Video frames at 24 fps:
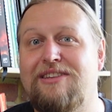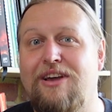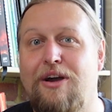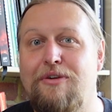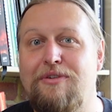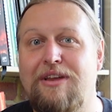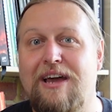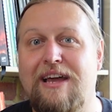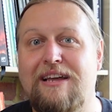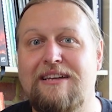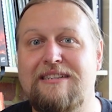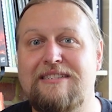
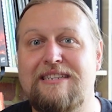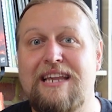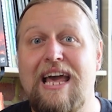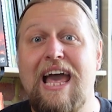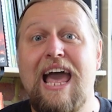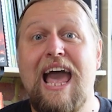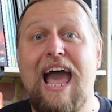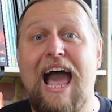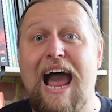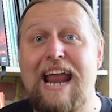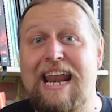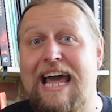Codex,
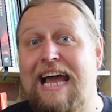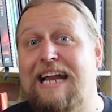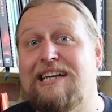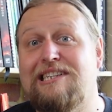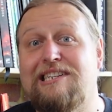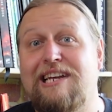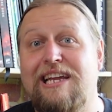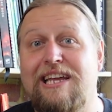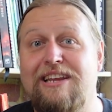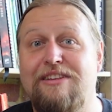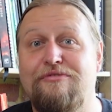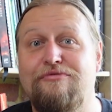and
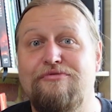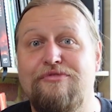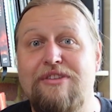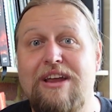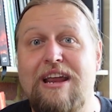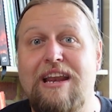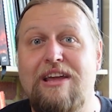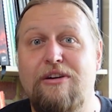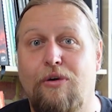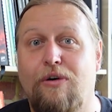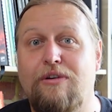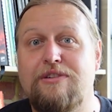actually in a
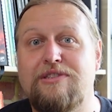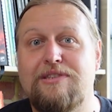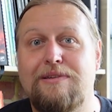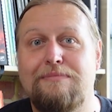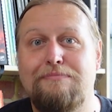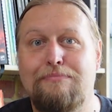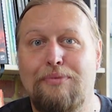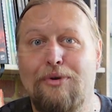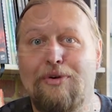really awesome